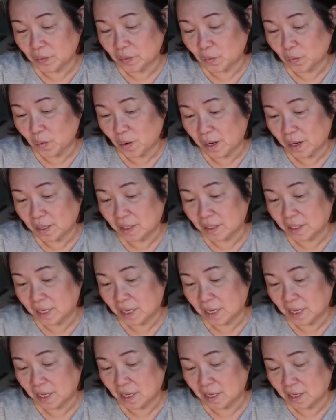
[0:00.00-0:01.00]
When
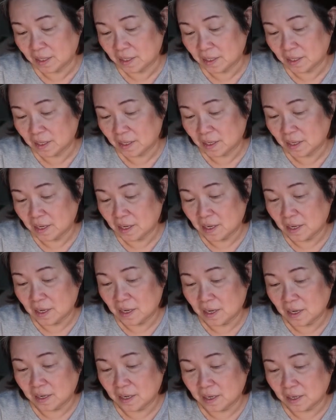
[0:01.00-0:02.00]
they
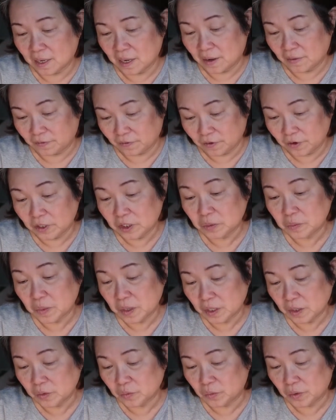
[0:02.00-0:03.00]
have
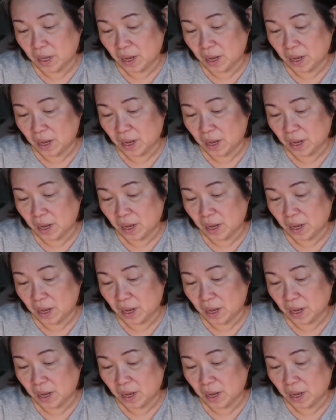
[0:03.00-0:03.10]
Christmas,